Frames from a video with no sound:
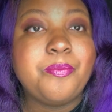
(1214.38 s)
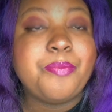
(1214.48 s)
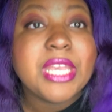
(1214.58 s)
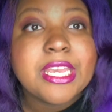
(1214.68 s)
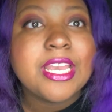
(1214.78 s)

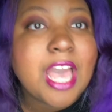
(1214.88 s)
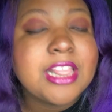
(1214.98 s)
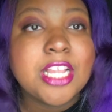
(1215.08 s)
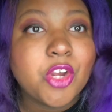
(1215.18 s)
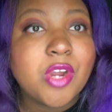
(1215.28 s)
being at
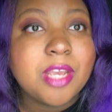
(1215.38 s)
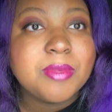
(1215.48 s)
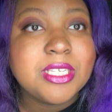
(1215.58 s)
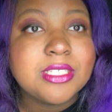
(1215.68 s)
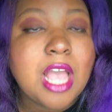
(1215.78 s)
the
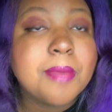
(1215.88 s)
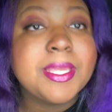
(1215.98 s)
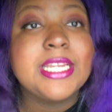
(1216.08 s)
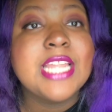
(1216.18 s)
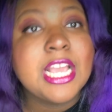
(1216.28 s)
Grammys. I
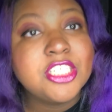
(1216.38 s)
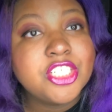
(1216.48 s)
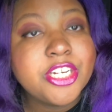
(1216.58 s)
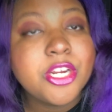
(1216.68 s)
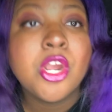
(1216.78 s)
mean, next
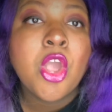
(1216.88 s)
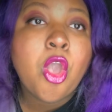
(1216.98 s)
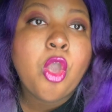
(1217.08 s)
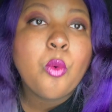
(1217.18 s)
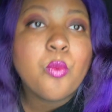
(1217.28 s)
year
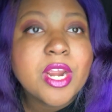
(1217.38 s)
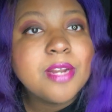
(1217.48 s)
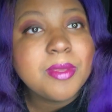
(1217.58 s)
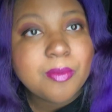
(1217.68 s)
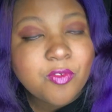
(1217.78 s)
we're
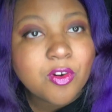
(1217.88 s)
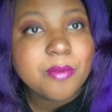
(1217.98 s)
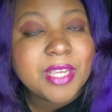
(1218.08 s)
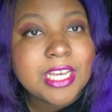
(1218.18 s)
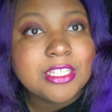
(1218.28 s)
gonna be
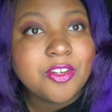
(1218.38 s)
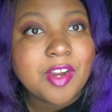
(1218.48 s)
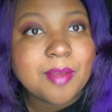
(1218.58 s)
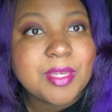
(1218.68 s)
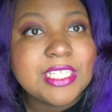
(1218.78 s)
performing at the
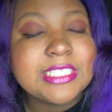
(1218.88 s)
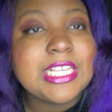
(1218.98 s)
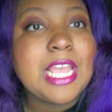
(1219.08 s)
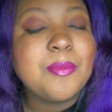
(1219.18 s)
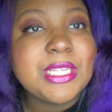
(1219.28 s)
Grammys,
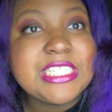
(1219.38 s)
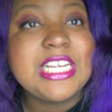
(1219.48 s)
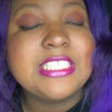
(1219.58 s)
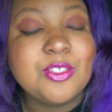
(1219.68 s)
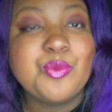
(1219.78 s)
and
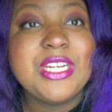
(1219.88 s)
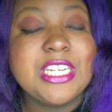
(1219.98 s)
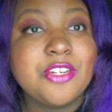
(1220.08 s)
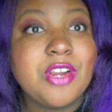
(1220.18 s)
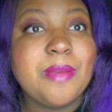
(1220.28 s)
BTS is winning
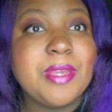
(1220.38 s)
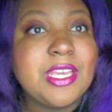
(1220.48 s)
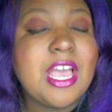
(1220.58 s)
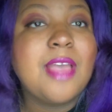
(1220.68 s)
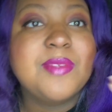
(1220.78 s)
a Grammy.
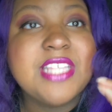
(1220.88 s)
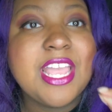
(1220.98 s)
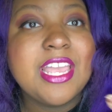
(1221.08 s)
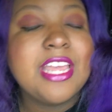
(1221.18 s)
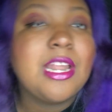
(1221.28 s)
I'm
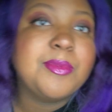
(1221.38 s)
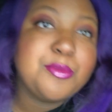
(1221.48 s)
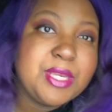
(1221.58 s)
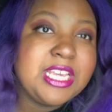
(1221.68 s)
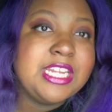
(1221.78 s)
saying it, I'm
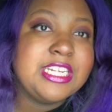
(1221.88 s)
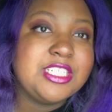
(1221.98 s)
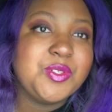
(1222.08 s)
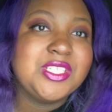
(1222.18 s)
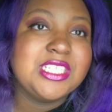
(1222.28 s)
speaking it
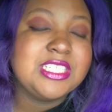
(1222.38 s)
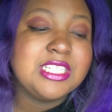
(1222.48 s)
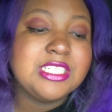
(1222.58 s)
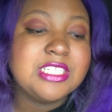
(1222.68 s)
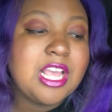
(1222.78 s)
into
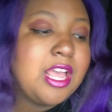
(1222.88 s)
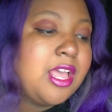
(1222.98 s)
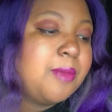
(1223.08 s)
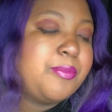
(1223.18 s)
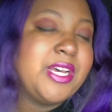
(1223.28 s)
existence,
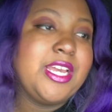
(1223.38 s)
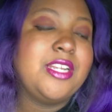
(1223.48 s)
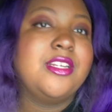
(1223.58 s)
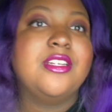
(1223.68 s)
but